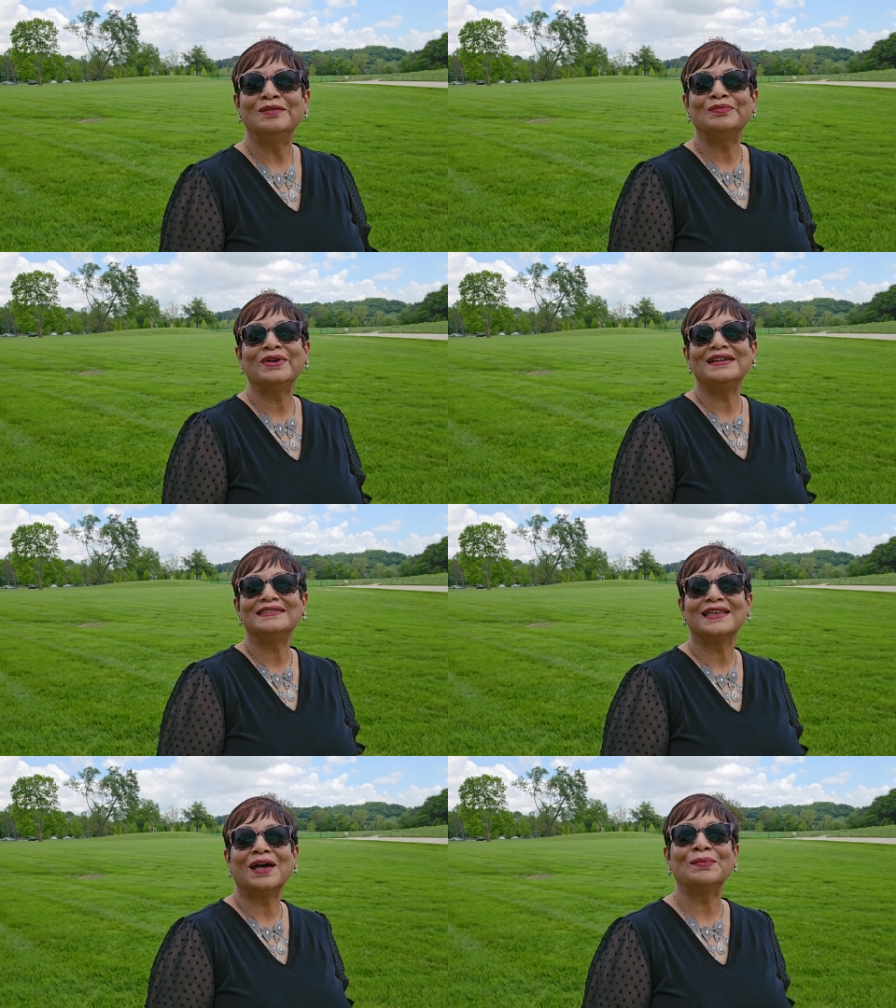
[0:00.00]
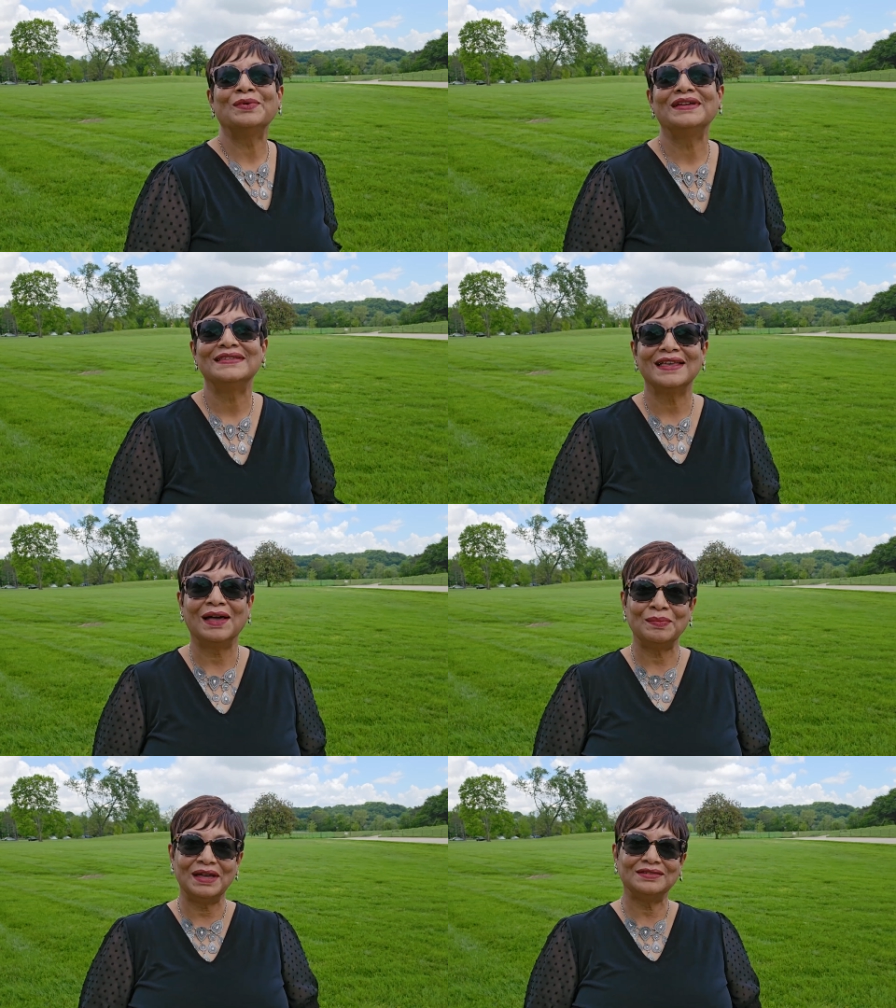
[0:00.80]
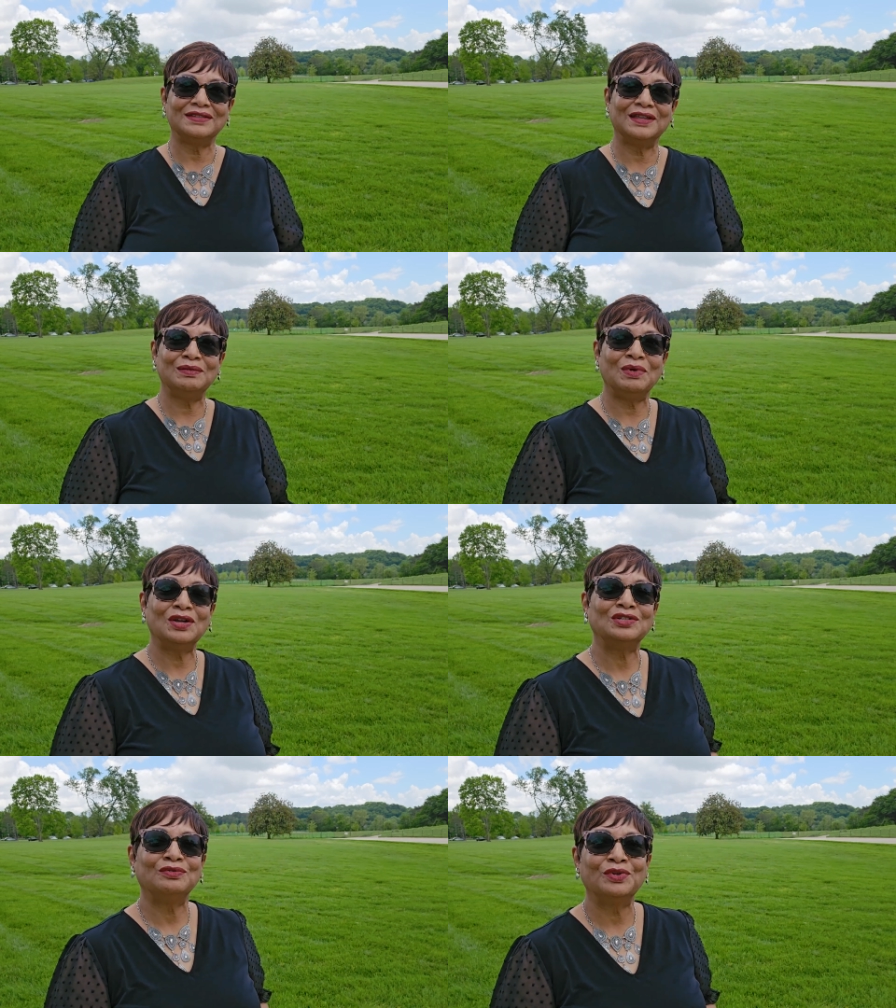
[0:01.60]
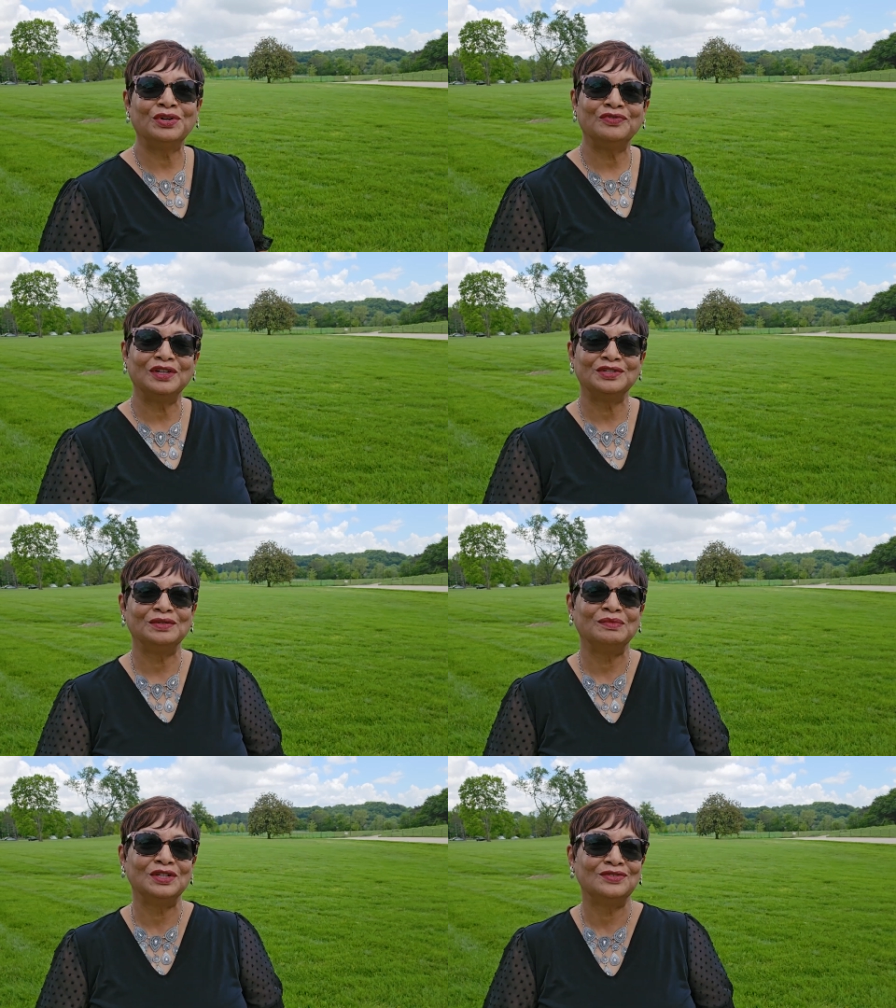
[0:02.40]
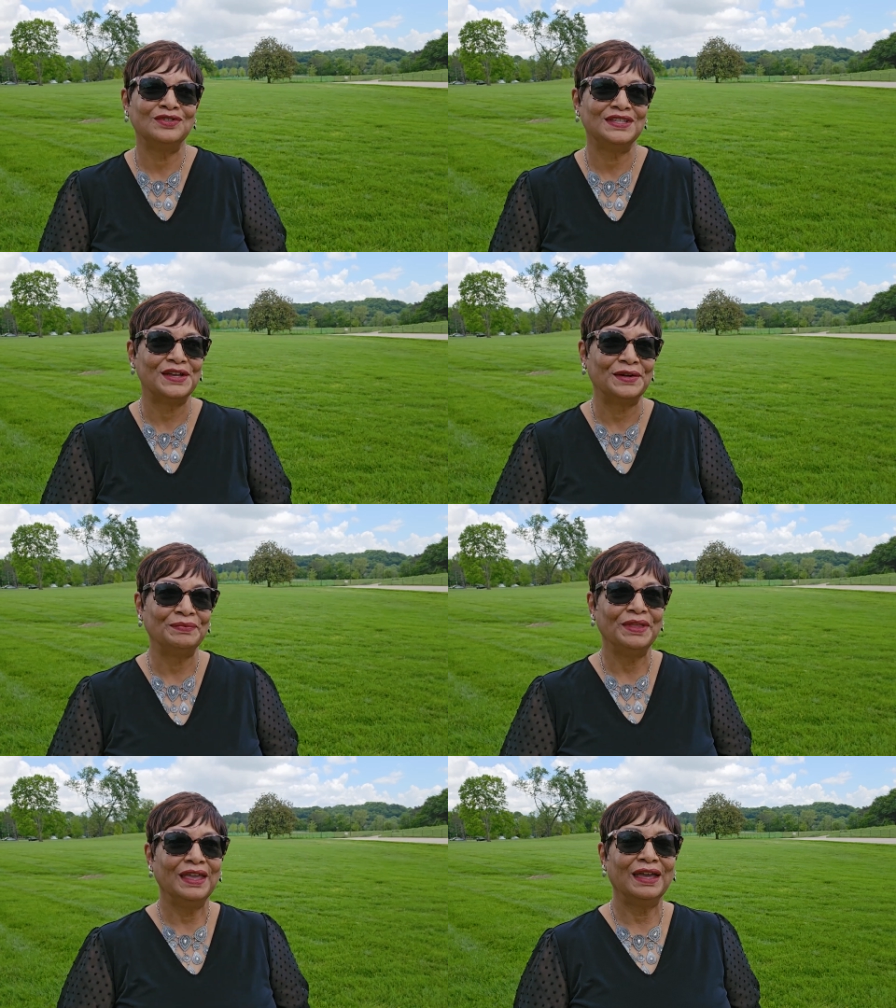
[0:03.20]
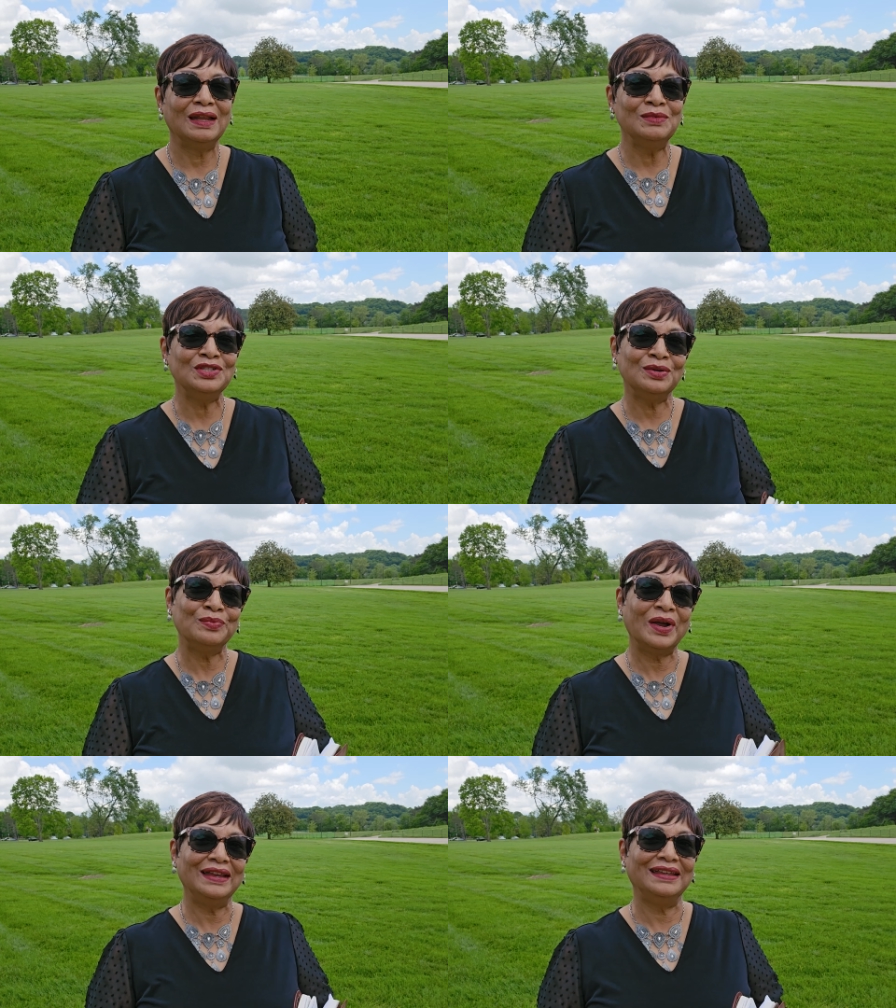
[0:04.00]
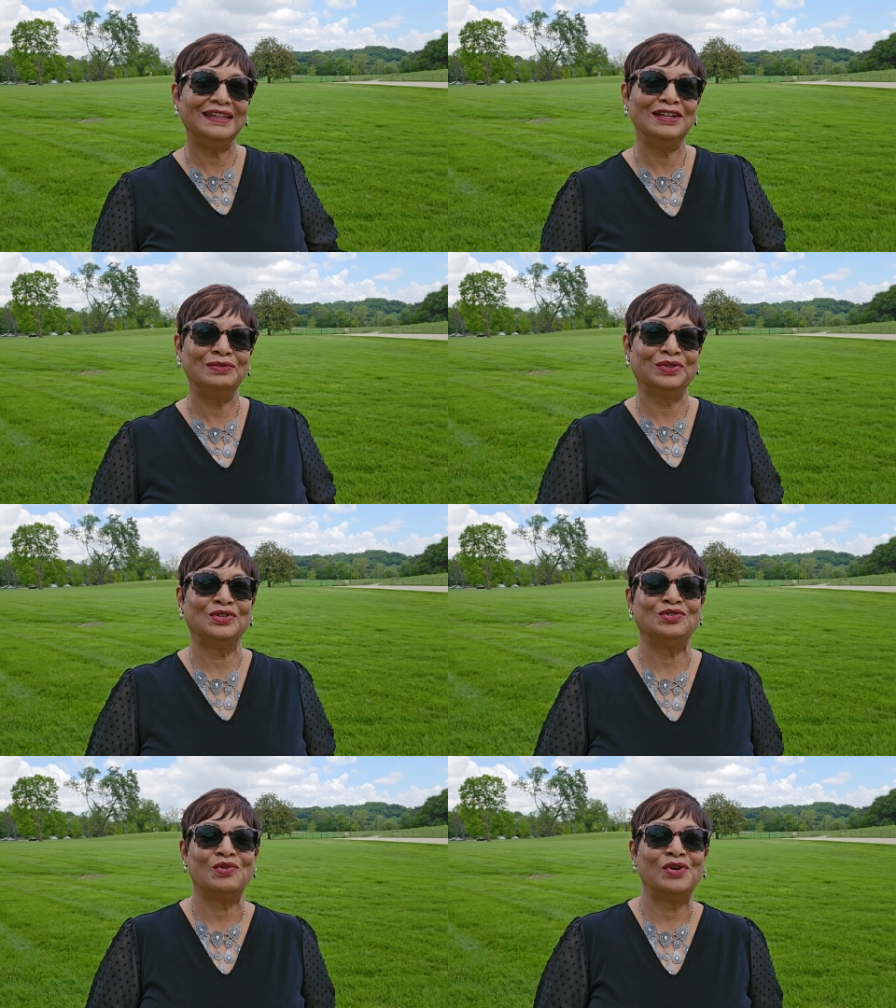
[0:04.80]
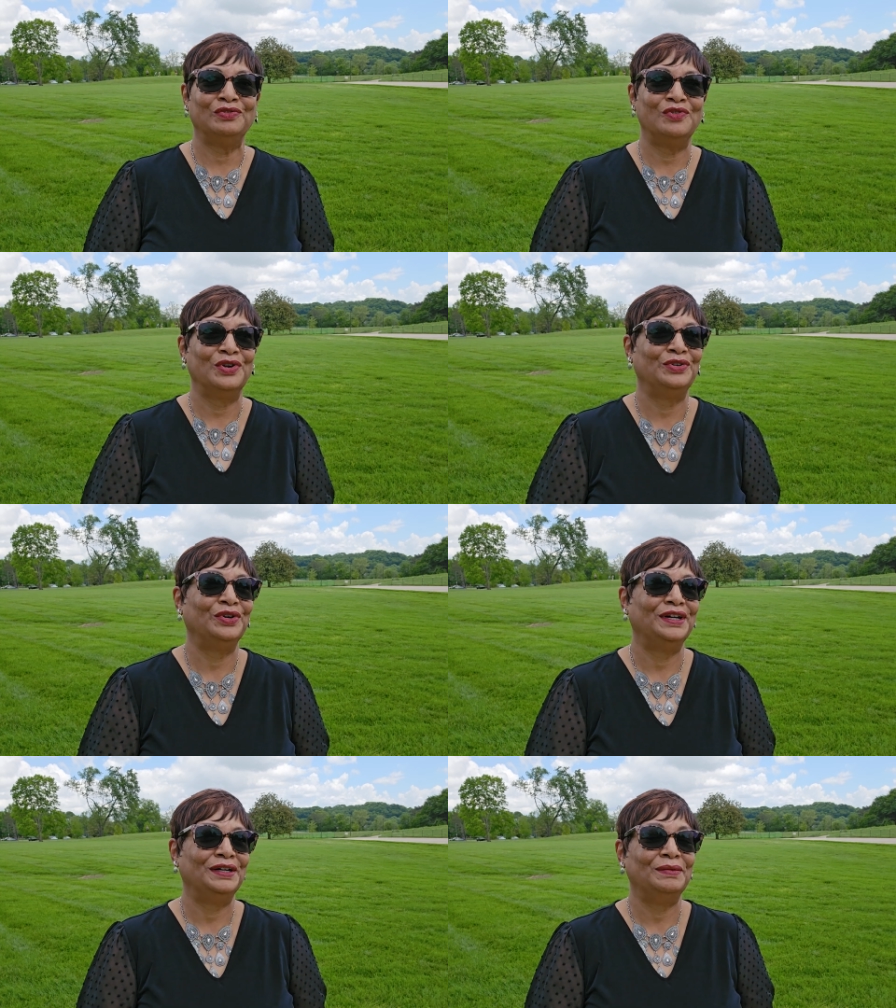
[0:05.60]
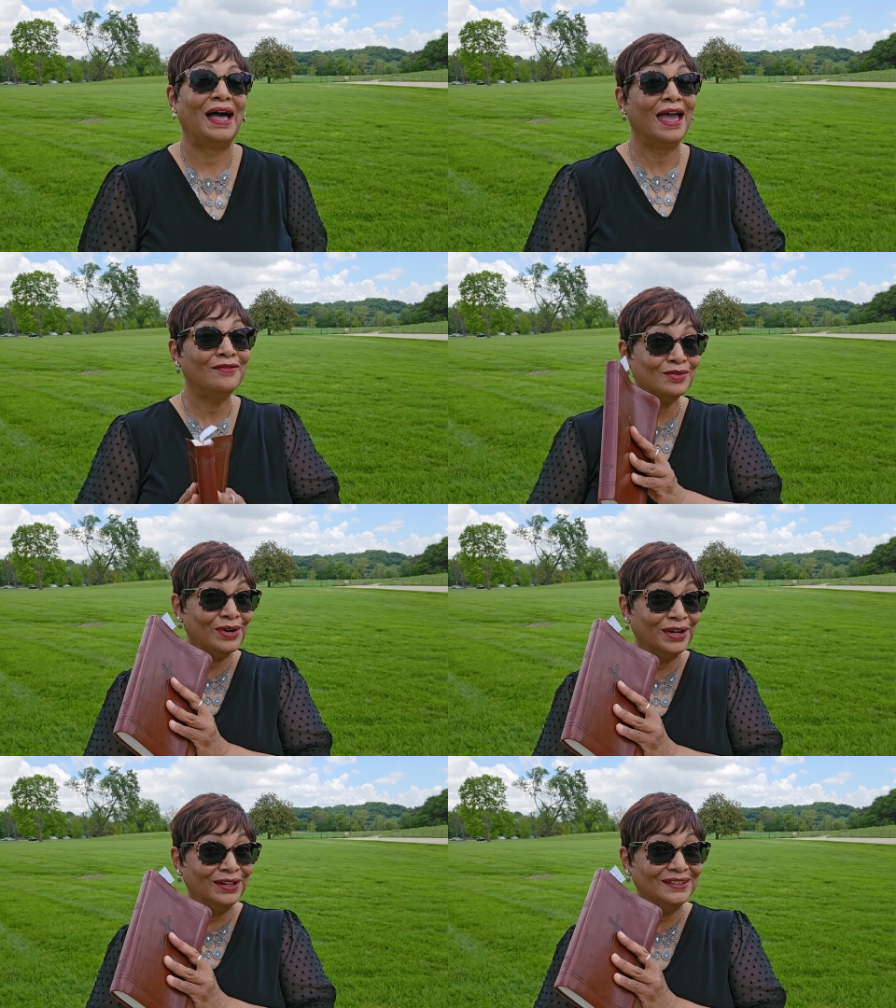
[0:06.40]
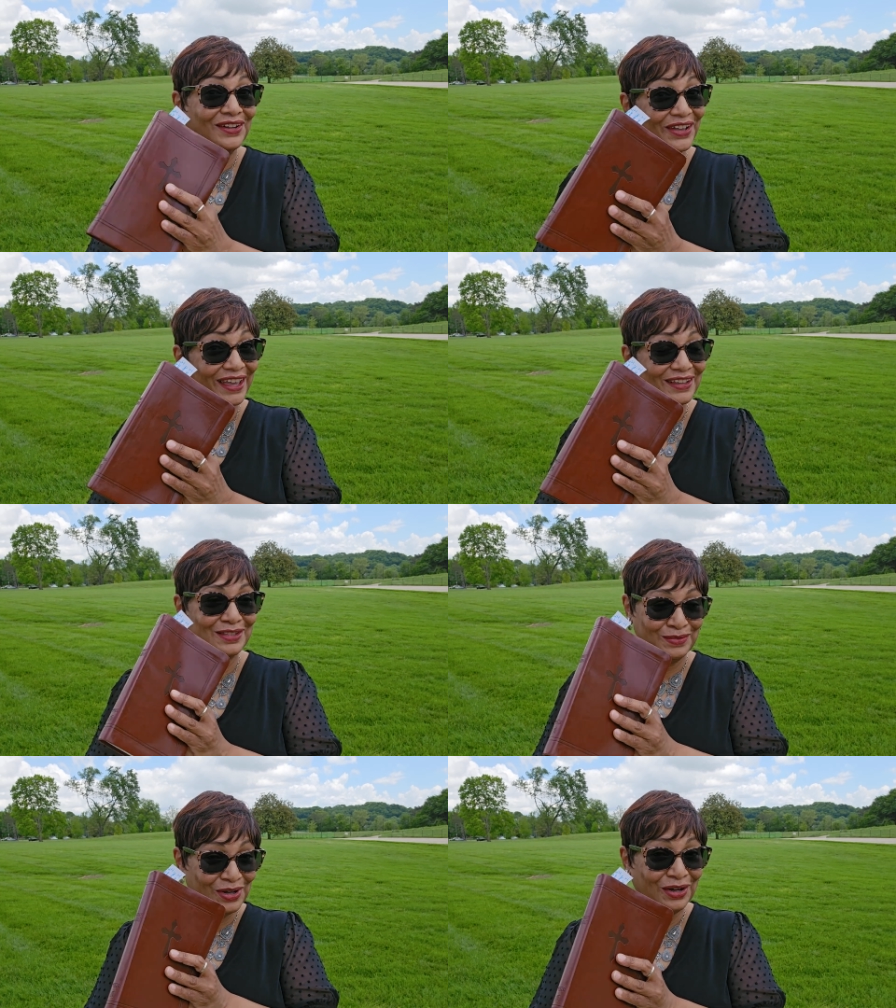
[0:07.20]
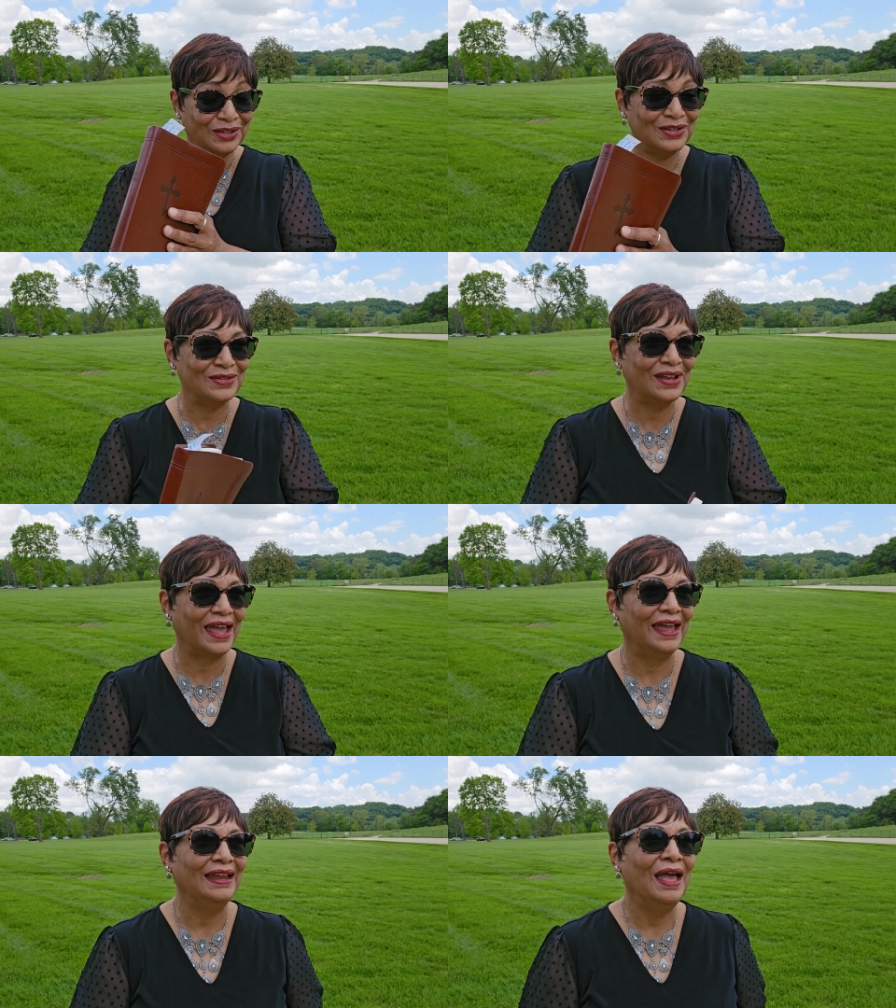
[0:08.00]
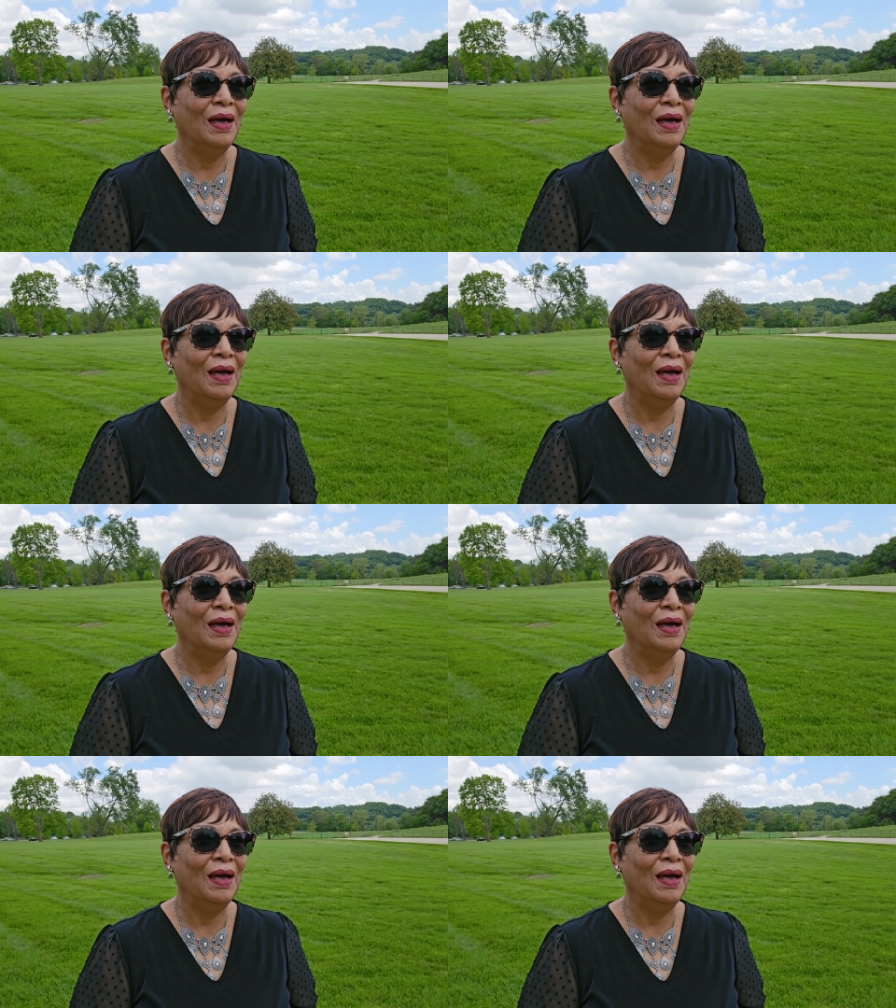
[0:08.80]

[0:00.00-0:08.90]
Praise God, praise God. Pastor Tedi Marshall of Word Fellowship Ministries here. And I'm going to jump right in here with a story for you. I have the word, okay, so we are going to do that.